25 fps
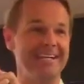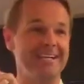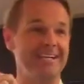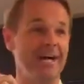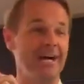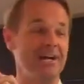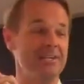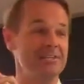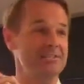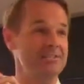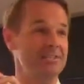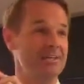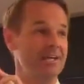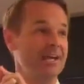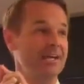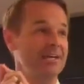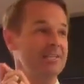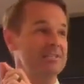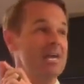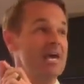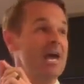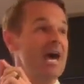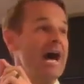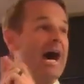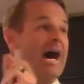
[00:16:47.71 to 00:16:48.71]
And God
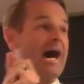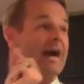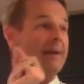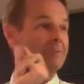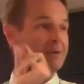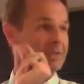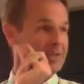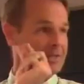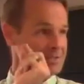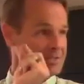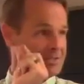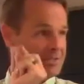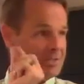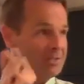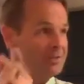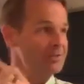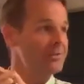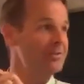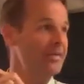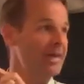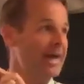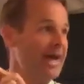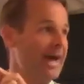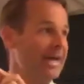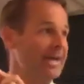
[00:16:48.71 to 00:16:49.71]
says, I'm going to do
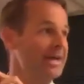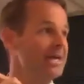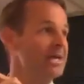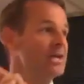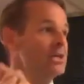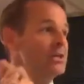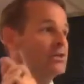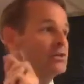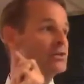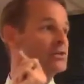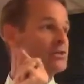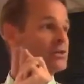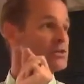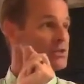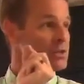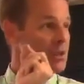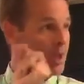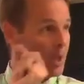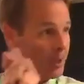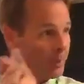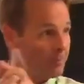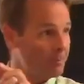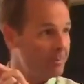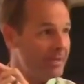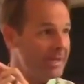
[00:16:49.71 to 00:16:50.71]
that
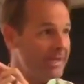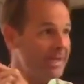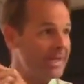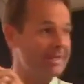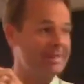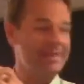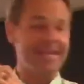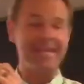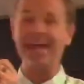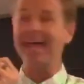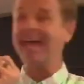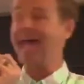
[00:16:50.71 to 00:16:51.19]
so big that